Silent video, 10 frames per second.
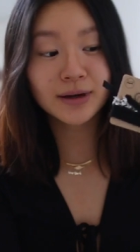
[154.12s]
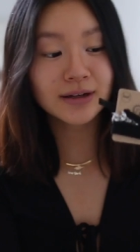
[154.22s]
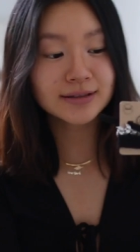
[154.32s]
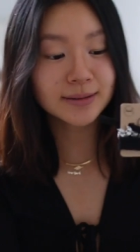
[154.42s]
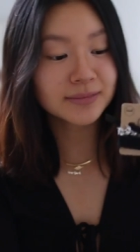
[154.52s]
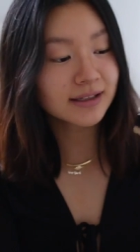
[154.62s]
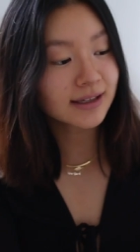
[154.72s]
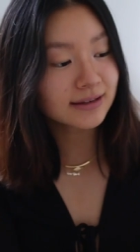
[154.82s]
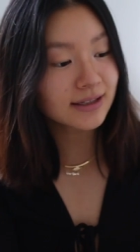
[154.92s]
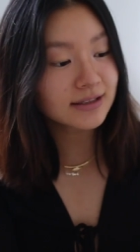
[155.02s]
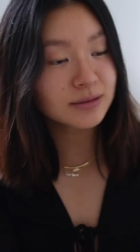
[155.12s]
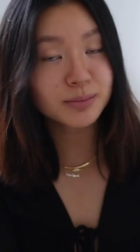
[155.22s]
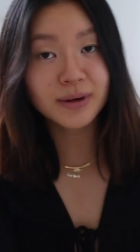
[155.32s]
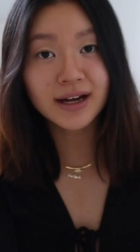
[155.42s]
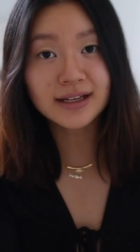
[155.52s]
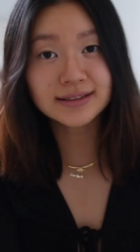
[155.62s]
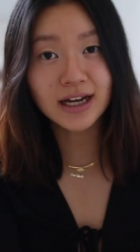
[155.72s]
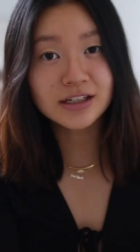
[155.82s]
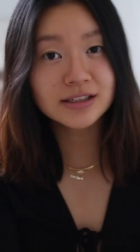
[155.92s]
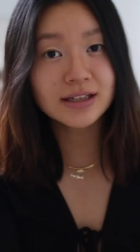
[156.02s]
wearing something like this, but it's
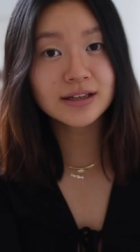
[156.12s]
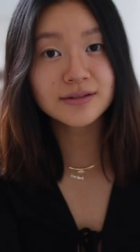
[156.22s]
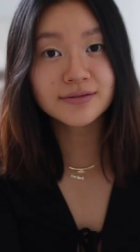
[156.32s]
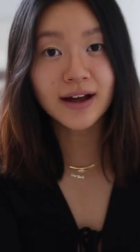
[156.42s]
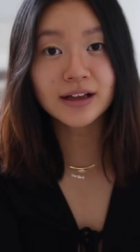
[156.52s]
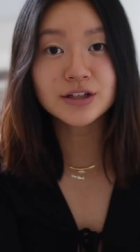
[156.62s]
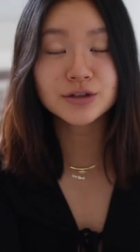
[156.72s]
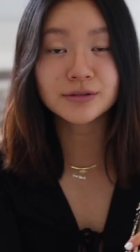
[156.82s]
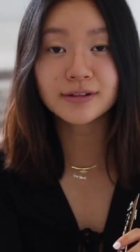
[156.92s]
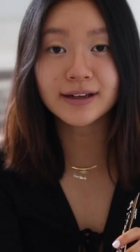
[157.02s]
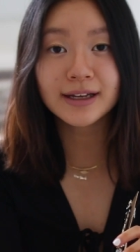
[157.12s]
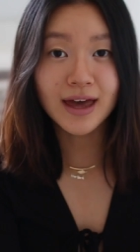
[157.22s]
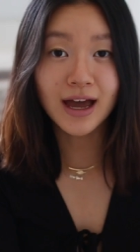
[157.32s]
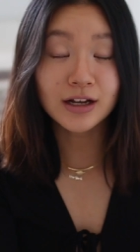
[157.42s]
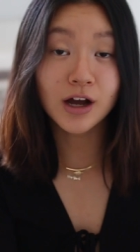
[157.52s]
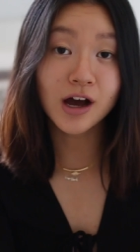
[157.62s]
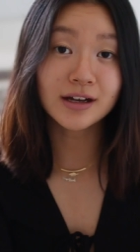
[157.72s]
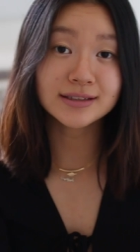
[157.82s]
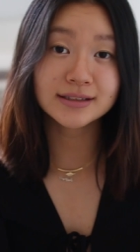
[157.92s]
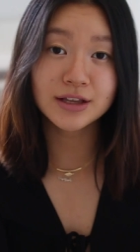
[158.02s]
actually the Fallon jewelry that
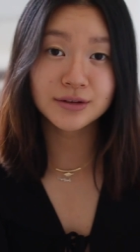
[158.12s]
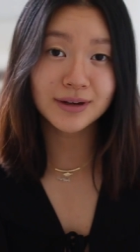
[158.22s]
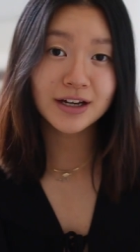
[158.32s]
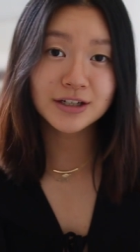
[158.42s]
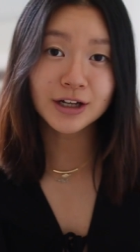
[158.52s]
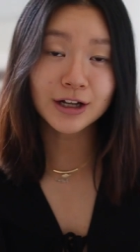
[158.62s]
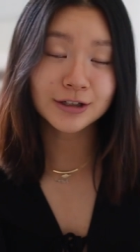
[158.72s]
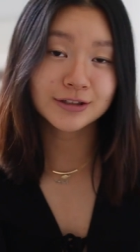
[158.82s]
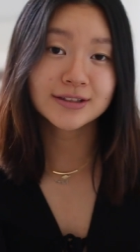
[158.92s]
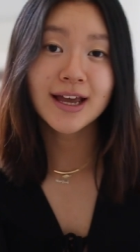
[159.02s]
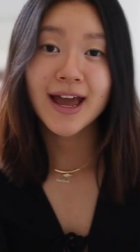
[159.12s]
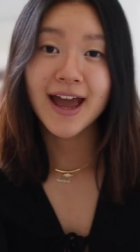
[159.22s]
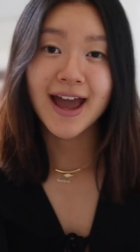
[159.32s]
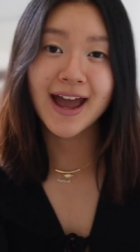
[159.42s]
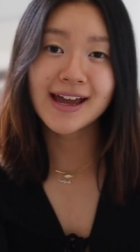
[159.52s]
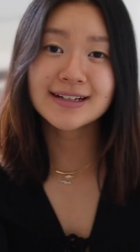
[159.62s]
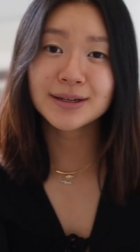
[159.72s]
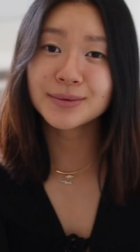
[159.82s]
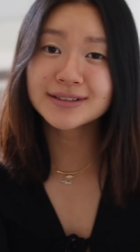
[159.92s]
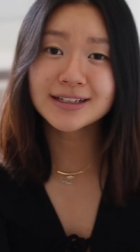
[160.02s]
costs three hundred dollars, and
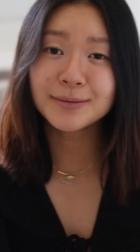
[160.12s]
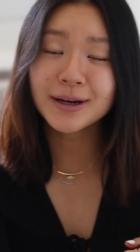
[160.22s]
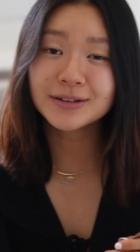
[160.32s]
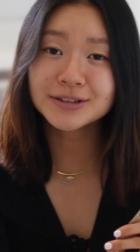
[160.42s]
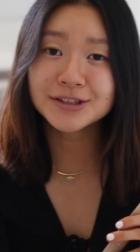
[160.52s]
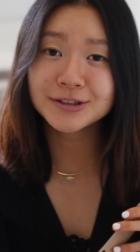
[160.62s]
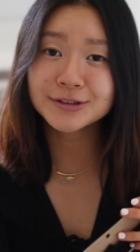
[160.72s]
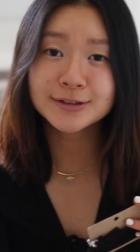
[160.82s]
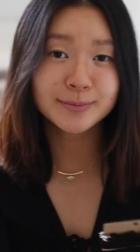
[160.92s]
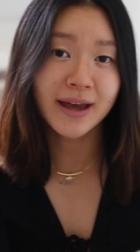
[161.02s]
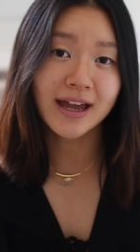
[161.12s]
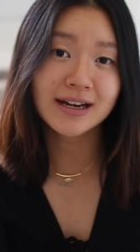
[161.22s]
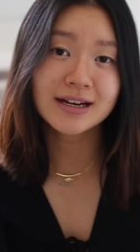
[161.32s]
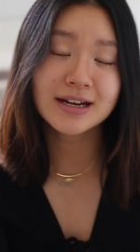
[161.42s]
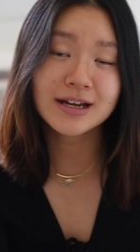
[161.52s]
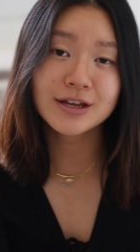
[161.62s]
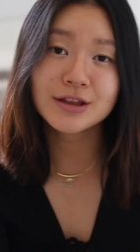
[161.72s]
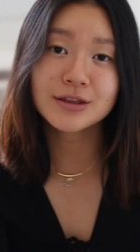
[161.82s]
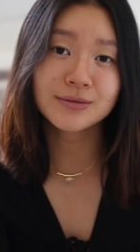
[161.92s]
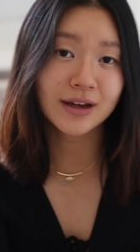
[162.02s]
I wasn't about to spend
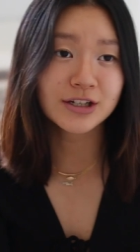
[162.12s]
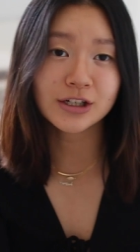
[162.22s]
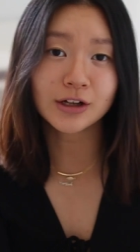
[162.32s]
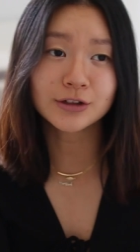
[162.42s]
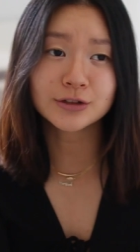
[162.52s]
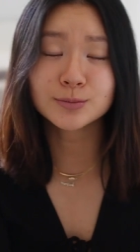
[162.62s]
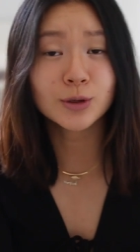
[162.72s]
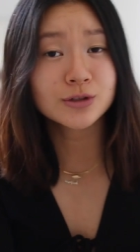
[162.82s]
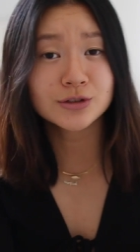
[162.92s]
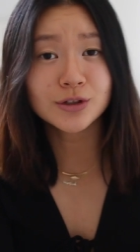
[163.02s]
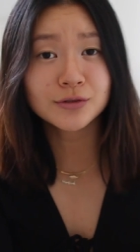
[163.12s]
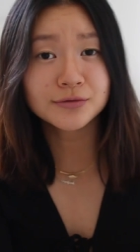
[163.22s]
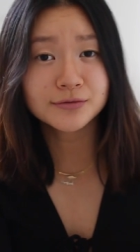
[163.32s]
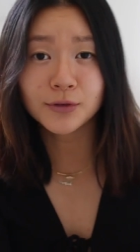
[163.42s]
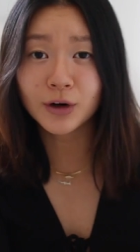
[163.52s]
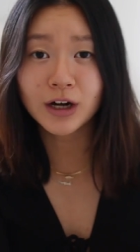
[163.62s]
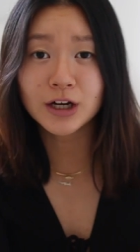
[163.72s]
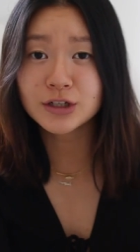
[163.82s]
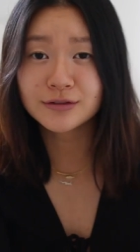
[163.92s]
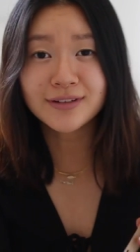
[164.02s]
three hundred dollars, more so four
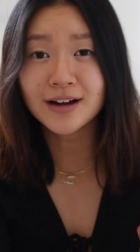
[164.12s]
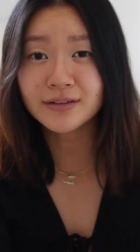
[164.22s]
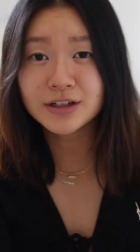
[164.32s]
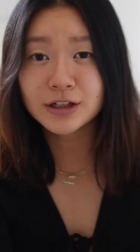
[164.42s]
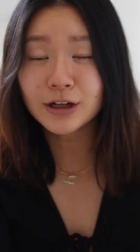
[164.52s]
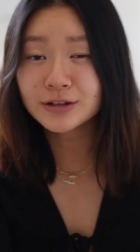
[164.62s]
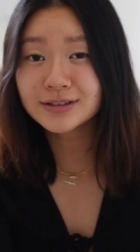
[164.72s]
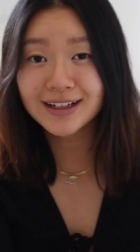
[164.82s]
hundred dollars, five hundred dollars